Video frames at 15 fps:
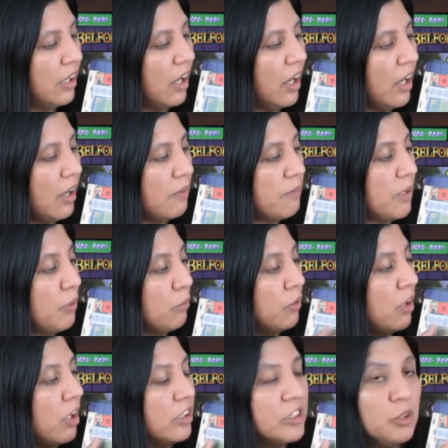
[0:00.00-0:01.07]
It
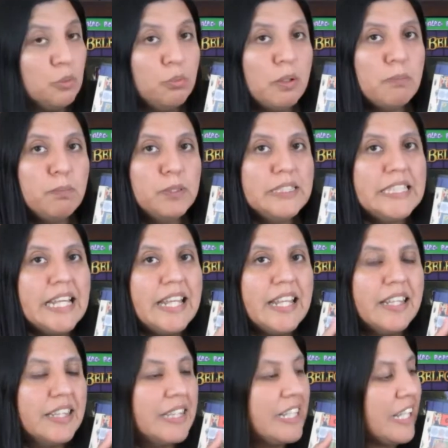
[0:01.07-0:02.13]
will also represent
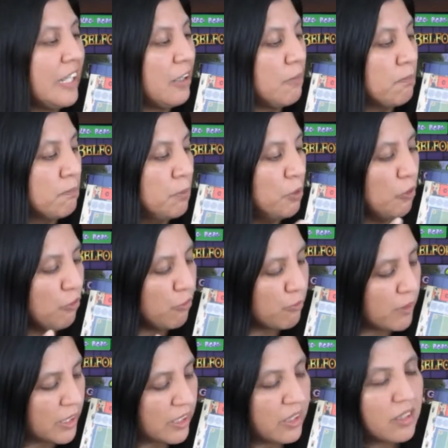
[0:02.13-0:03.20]
the
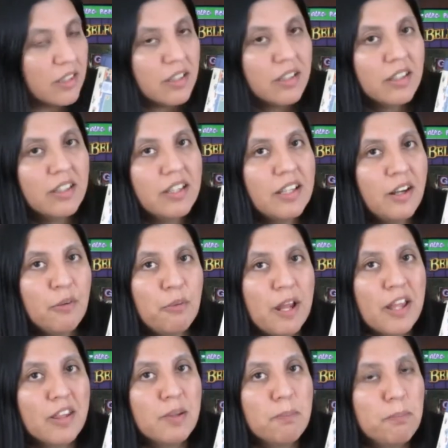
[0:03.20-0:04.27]
movement
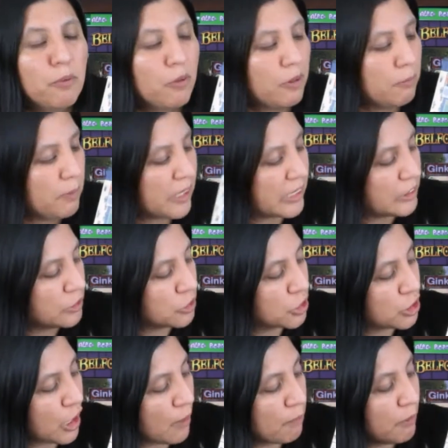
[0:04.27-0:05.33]
around the board because you're
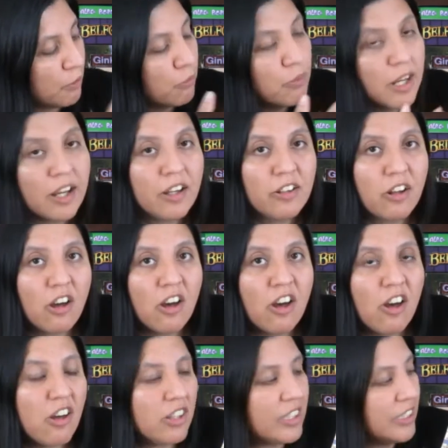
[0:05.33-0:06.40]
shopping around
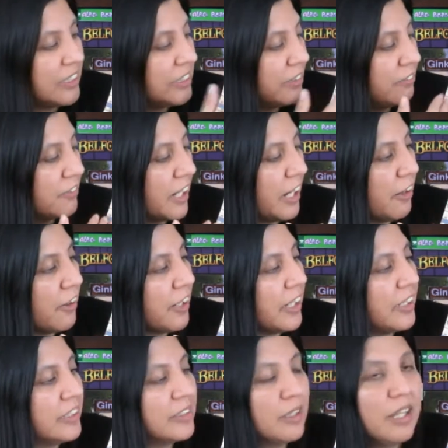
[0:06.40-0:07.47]
all these different
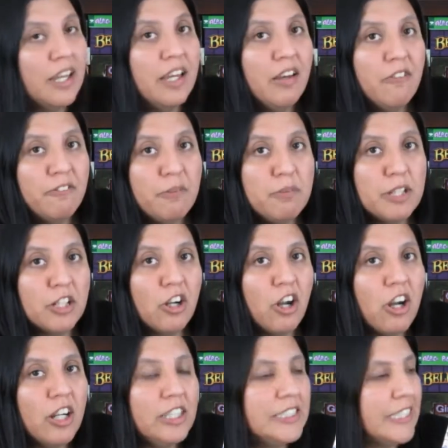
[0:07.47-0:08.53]
areas from the
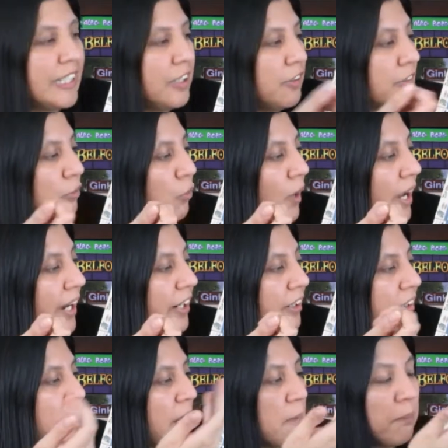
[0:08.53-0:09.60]
cards that you
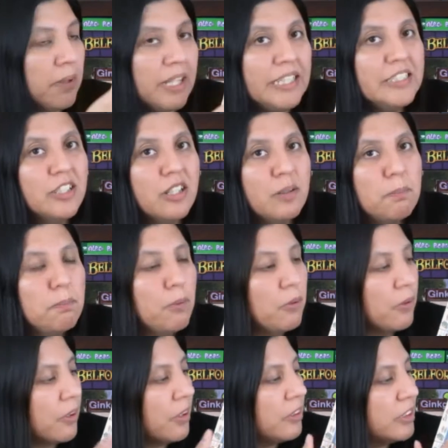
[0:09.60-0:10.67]
acquire and place on the
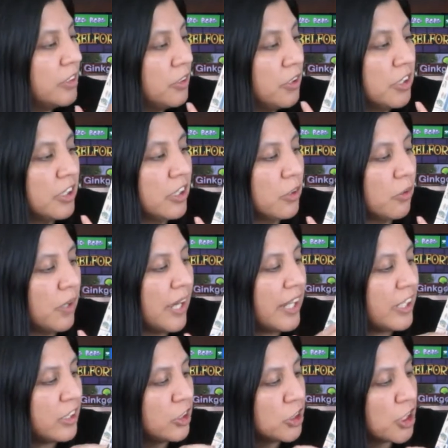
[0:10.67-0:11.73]
board, so you can go ahead
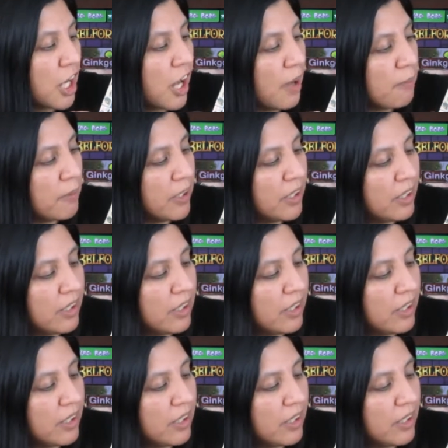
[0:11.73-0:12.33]
and shop.